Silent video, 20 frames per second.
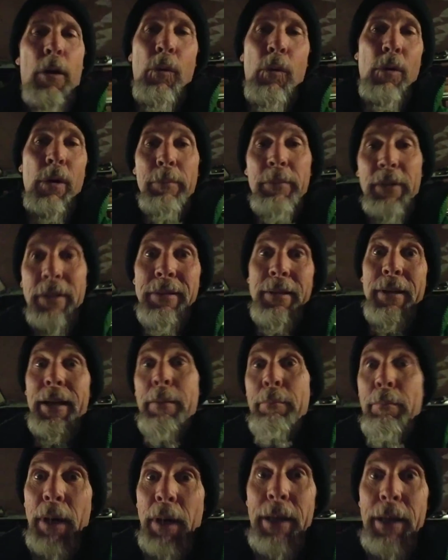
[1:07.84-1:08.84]
warm because it
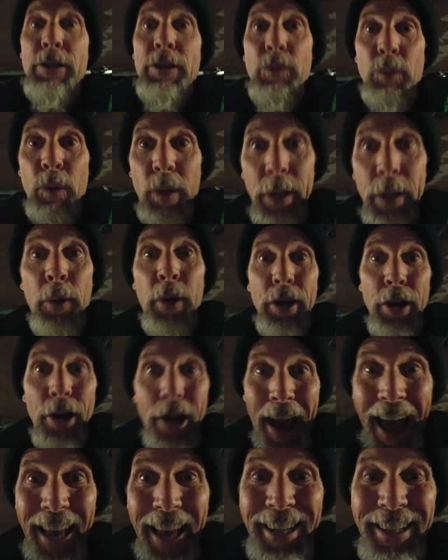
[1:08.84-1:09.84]
ain't minus 20 where you're
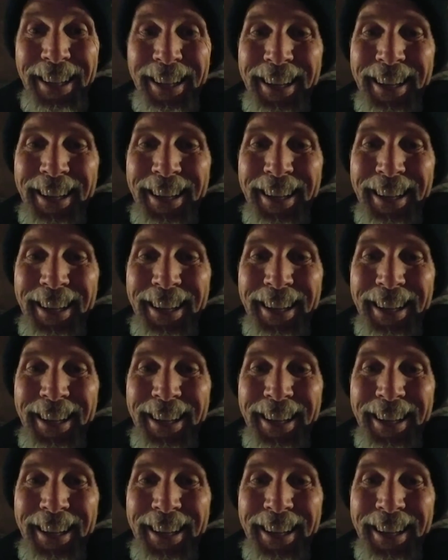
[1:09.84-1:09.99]
at.